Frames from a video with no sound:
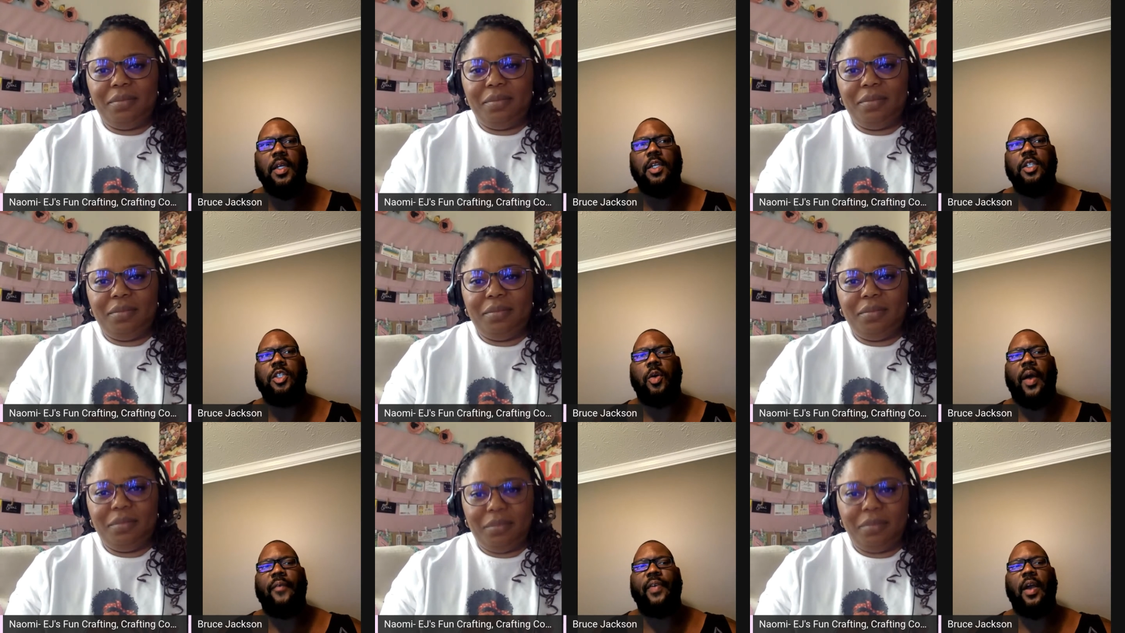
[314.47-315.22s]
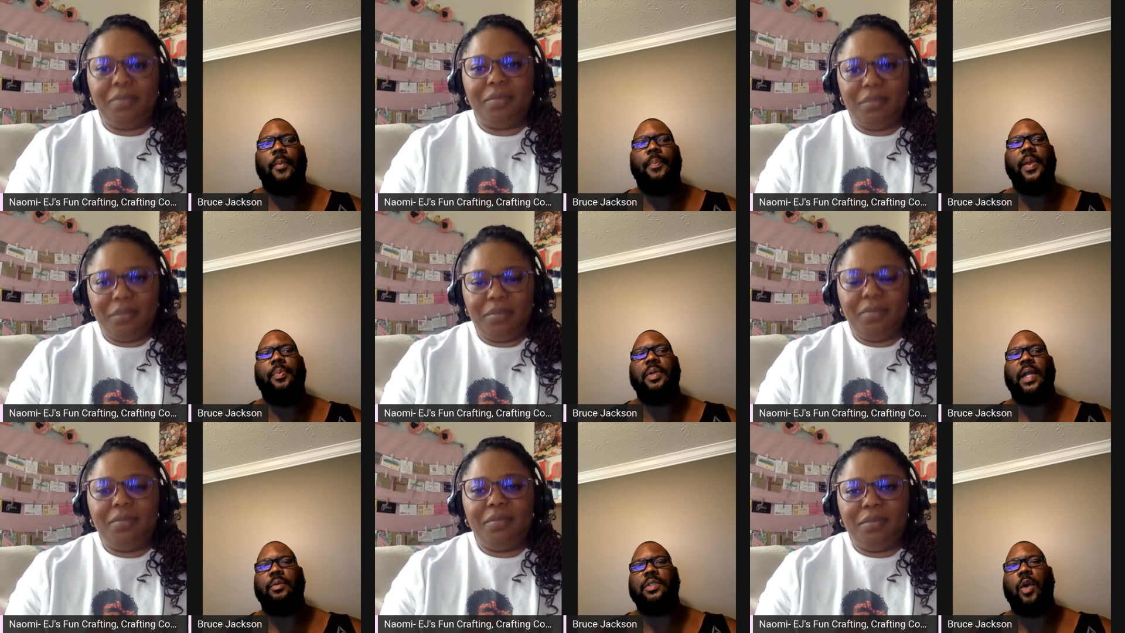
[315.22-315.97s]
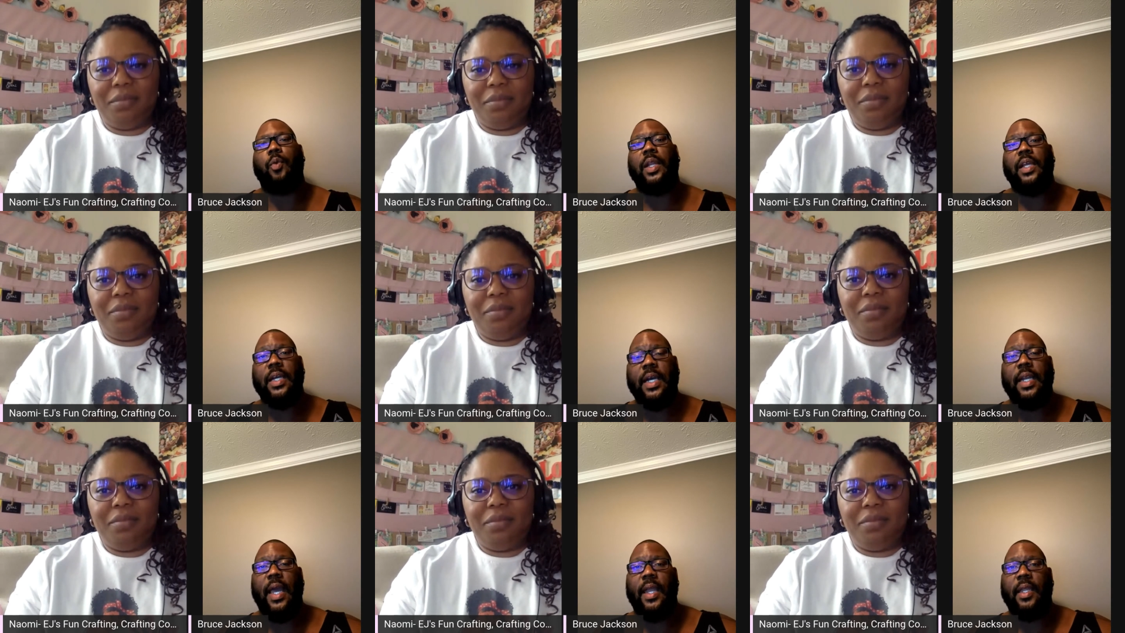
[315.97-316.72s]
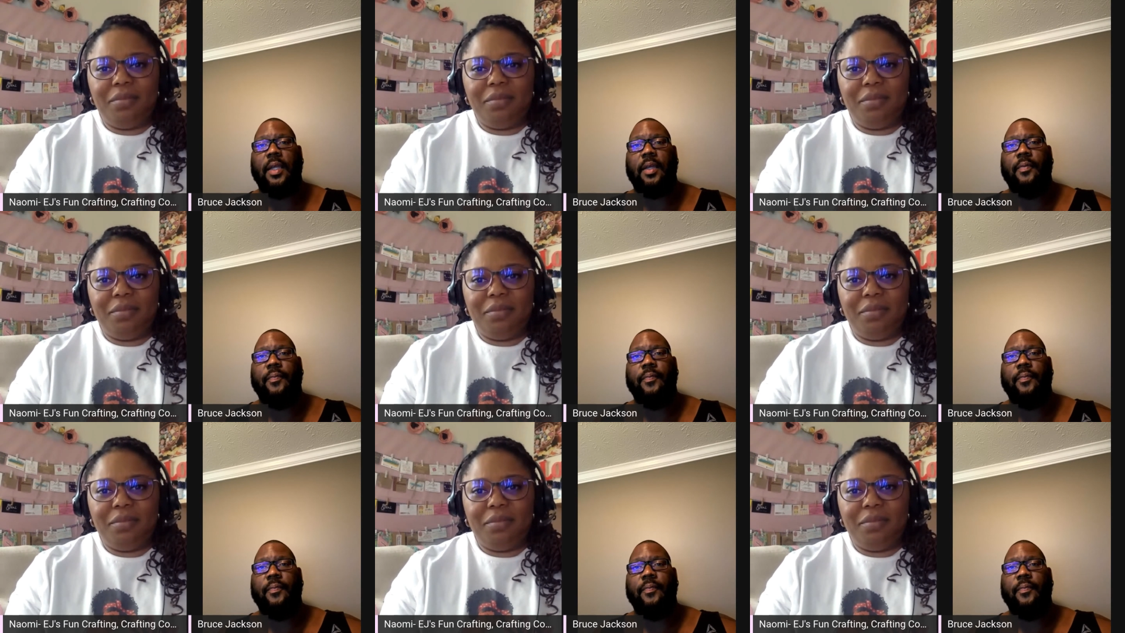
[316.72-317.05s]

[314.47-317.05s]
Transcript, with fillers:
Speaker 1: So I mm-hmm. found people that was already good at it,